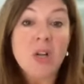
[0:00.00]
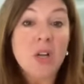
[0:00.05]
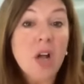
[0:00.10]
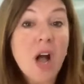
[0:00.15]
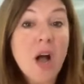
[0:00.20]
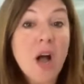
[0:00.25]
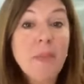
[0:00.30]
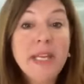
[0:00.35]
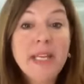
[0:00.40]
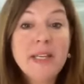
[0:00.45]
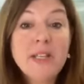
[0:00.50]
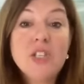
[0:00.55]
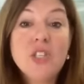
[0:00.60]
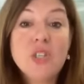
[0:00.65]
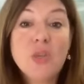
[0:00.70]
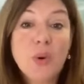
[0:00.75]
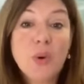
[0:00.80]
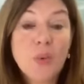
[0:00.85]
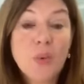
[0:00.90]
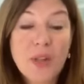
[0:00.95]
coming
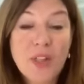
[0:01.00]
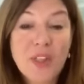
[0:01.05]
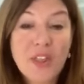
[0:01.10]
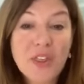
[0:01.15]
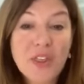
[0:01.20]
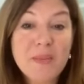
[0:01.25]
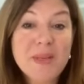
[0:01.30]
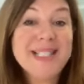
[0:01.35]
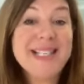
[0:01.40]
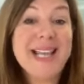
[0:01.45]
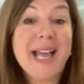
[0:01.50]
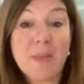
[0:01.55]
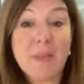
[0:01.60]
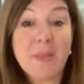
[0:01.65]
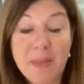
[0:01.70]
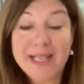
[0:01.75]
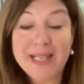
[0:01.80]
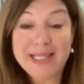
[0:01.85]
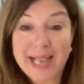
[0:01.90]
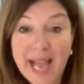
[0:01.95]
into it with the
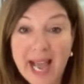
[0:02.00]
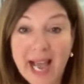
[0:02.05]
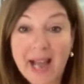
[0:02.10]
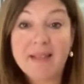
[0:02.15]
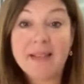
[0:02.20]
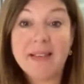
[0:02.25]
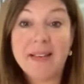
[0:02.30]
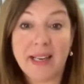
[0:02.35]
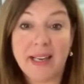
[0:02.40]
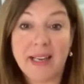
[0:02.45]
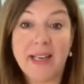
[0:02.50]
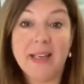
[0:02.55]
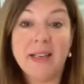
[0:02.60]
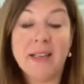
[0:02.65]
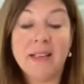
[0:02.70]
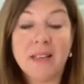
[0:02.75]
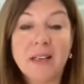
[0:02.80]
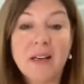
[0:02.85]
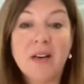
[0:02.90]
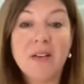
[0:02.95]
mentality
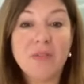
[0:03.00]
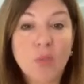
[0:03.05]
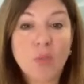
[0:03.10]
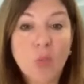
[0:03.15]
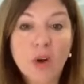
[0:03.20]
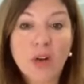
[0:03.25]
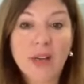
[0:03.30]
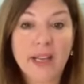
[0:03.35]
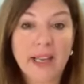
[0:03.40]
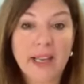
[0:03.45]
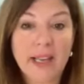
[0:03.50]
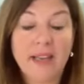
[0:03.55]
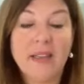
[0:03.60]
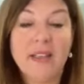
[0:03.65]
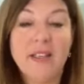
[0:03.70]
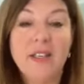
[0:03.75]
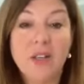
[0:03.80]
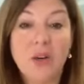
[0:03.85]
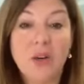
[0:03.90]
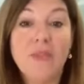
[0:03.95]
of working,
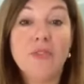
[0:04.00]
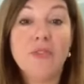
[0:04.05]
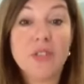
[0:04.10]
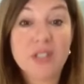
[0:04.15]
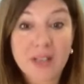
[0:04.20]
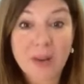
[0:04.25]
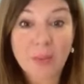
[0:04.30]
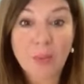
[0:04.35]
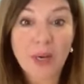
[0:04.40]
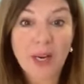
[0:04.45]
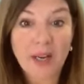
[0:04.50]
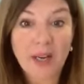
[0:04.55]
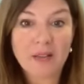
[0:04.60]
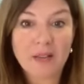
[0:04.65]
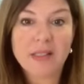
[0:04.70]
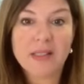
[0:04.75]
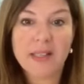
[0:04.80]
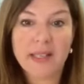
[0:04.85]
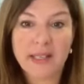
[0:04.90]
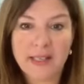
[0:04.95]
for someone
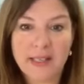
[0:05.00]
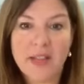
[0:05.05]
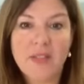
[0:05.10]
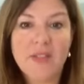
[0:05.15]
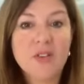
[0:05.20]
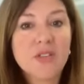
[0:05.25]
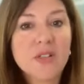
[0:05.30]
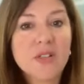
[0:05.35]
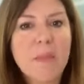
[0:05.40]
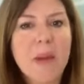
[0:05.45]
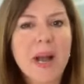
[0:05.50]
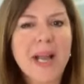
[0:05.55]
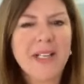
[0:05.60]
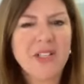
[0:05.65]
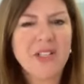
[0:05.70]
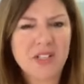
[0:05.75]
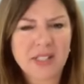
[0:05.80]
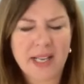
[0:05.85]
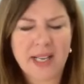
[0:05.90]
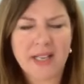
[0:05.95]
else. And there's a
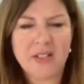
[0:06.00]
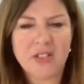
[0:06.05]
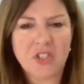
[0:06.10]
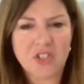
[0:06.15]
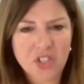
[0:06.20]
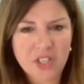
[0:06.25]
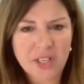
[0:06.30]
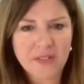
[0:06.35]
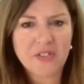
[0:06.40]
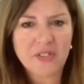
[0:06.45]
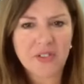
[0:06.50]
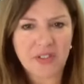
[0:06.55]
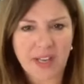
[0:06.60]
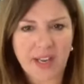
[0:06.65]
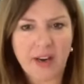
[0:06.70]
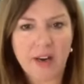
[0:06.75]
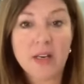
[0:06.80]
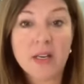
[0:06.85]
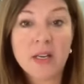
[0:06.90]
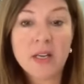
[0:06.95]
mindset shift
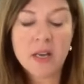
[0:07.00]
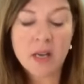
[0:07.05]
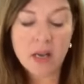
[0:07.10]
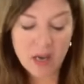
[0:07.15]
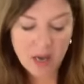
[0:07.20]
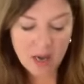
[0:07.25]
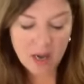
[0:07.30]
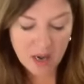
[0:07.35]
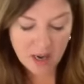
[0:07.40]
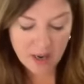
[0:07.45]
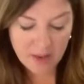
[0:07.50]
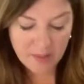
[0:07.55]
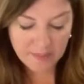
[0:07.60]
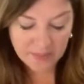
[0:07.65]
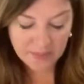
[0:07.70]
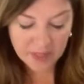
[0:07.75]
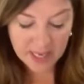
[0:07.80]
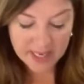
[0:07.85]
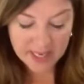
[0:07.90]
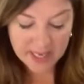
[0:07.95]
there.
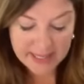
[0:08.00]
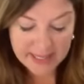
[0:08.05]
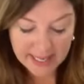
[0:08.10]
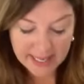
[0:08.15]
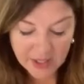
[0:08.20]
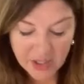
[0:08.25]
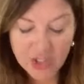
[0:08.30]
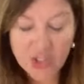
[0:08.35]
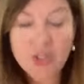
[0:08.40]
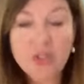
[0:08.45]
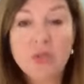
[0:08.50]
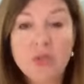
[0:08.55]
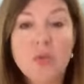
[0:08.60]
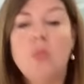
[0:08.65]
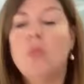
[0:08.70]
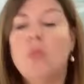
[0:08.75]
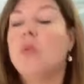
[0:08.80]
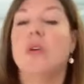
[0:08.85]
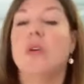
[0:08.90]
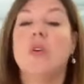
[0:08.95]
Day
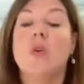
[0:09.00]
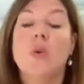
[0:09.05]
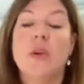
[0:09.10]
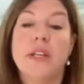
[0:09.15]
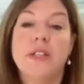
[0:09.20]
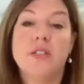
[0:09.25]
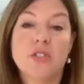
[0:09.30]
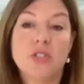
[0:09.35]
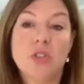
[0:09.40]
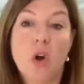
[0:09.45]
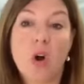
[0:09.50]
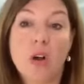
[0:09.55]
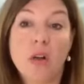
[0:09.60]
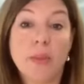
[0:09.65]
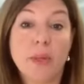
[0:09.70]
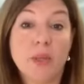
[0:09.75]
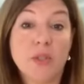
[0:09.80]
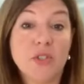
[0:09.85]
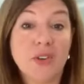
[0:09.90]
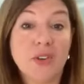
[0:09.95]
two, we're going to talk
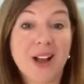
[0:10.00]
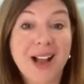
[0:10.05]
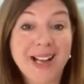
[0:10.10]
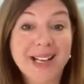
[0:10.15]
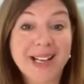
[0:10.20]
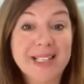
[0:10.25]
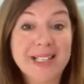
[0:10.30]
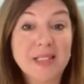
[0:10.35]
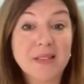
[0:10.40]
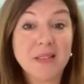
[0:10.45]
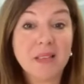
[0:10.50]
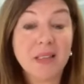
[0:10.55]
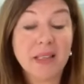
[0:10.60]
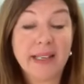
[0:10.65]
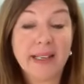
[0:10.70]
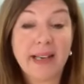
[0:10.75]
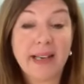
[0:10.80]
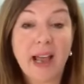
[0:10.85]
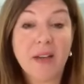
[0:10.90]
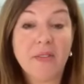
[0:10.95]
about your ideal
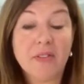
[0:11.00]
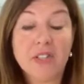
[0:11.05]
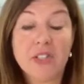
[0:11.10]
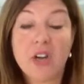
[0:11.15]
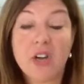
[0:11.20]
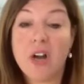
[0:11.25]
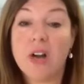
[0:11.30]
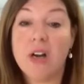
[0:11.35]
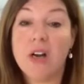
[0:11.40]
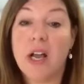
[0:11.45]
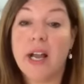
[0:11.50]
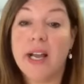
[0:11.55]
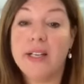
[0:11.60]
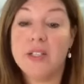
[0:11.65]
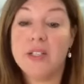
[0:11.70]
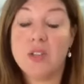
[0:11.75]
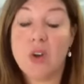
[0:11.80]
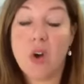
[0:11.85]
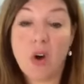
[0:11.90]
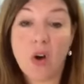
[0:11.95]
client avatar. We
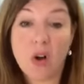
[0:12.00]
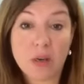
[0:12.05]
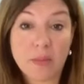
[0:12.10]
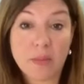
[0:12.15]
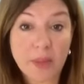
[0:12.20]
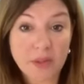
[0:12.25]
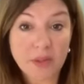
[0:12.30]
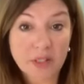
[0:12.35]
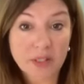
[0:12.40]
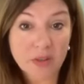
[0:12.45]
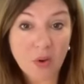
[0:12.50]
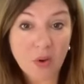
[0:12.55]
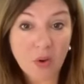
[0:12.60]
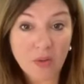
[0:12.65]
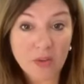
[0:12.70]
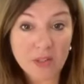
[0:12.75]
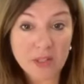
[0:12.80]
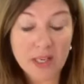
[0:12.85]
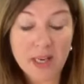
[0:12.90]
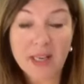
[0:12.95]
talk about this
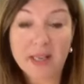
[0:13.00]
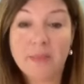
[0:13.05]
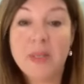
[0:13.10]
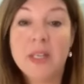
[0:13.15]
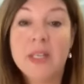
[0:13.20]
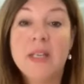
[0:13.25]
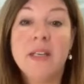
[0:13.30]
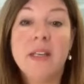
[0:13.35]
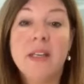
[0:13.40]
all the time.